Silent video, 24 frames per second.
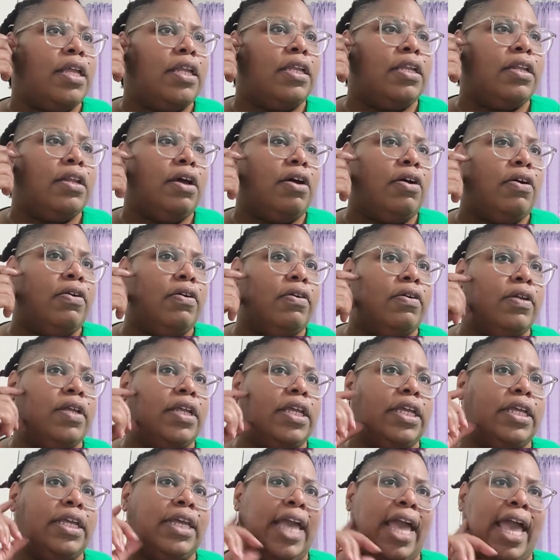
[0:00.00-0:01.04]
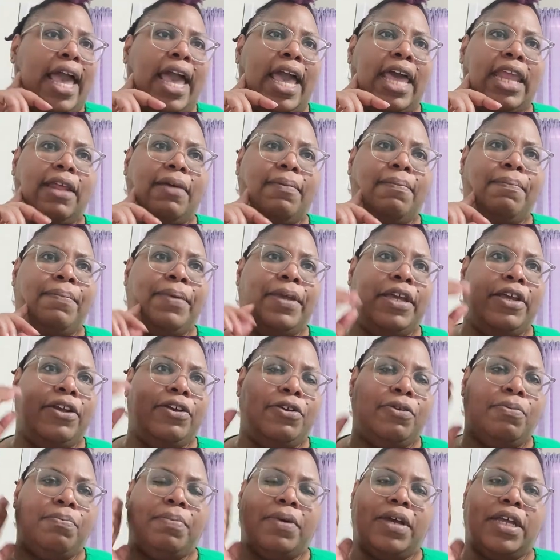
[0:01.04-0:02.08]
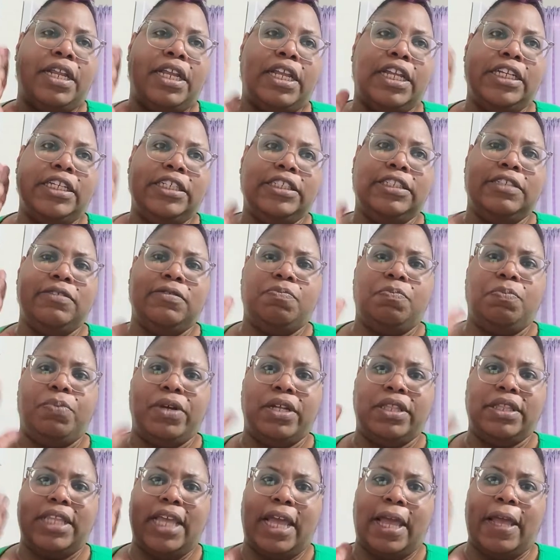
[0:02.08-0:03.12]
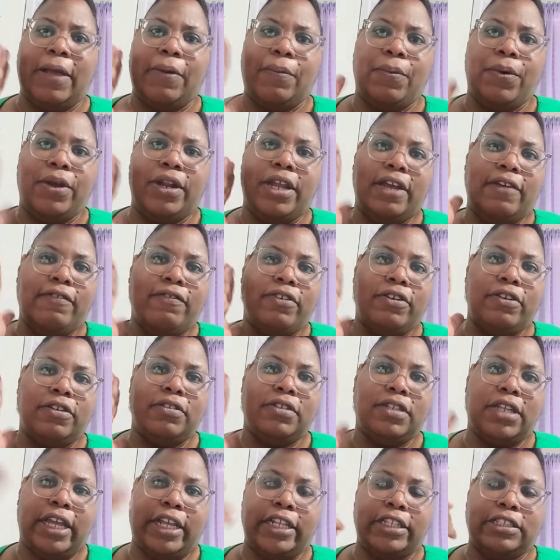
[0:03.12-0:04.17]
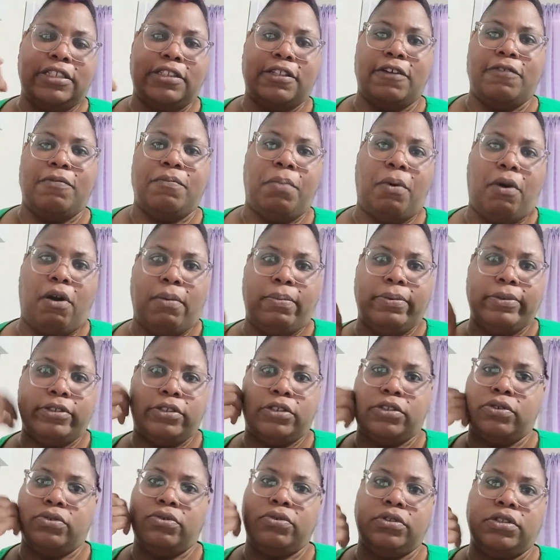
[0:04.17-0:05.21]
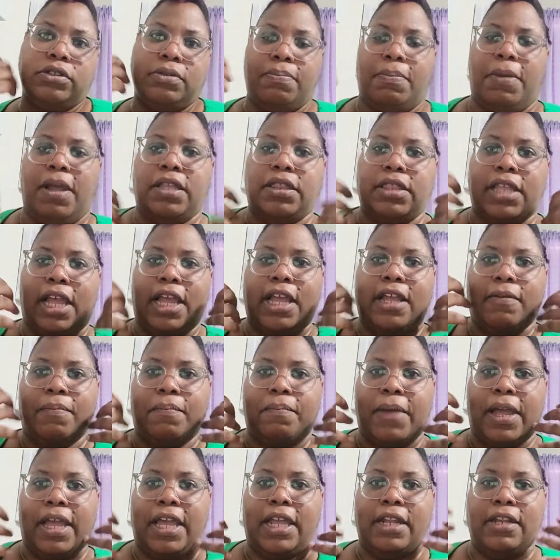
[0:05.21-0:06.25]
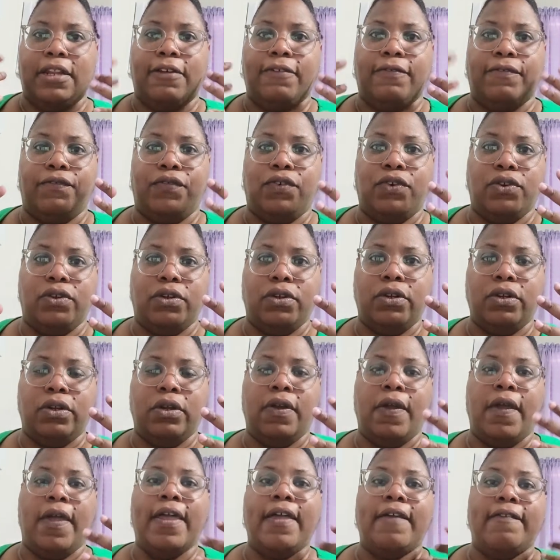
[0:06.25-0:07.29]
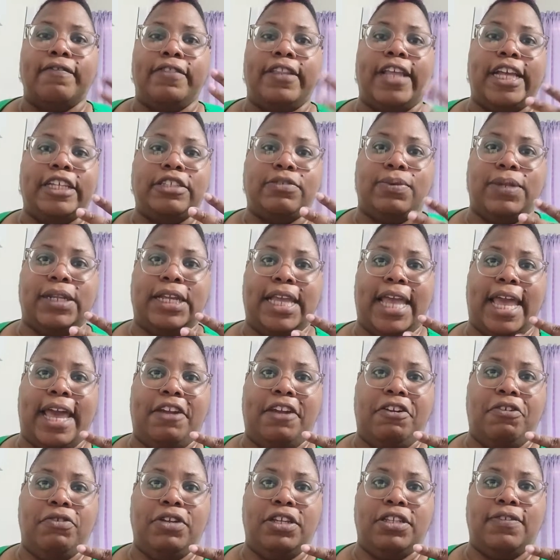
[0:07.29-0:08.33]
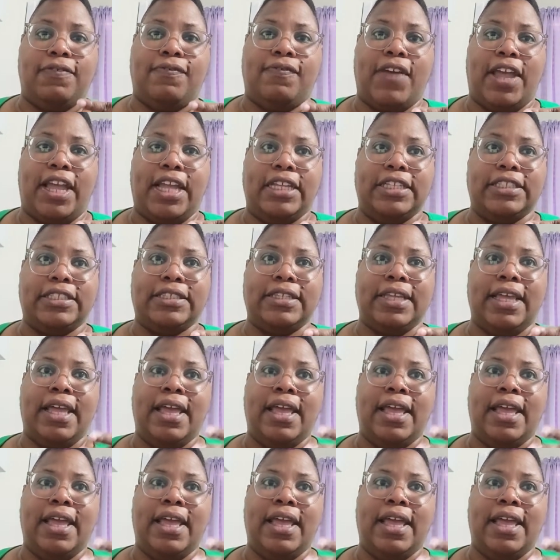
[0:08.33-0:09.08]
you know, he had a beard, but he put that, whatever that stuff barbers use to make it look fuller, that's what he had on his face.